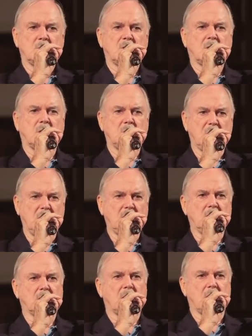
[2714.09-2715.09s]
But a
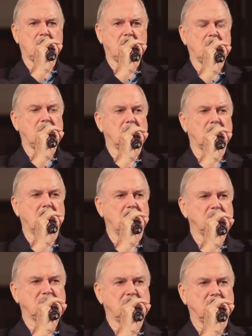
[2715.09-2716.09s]
comedian out there knocking
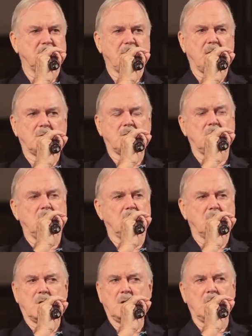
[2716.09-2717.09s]
himself out and
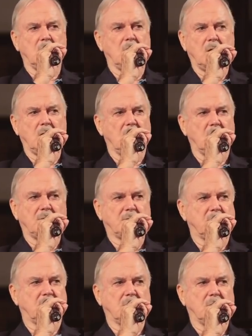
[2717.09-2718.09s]
not getting any
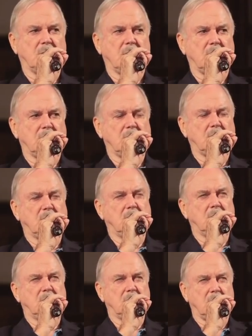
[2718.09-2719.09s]
laughter at all, that is
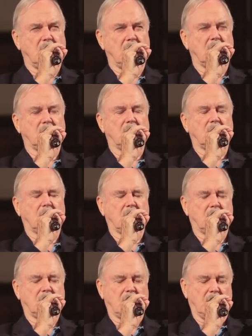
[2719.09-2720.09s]

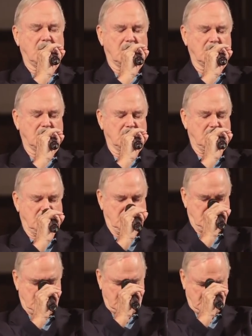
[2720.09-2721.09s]
just terrible.
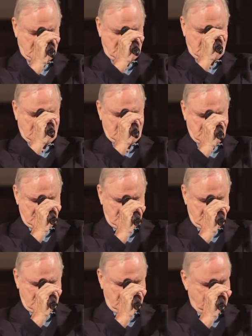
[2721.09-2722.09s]
Ugh.
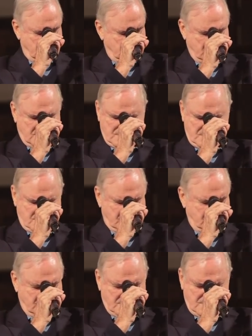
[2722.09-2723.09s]
I gotta
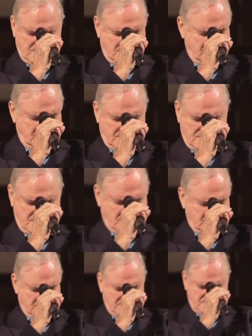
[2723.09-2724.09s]
add, before I go to your
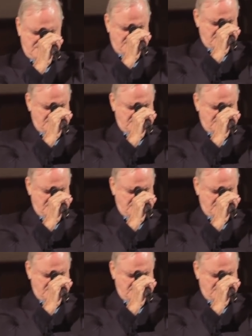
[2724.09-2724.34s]
questions,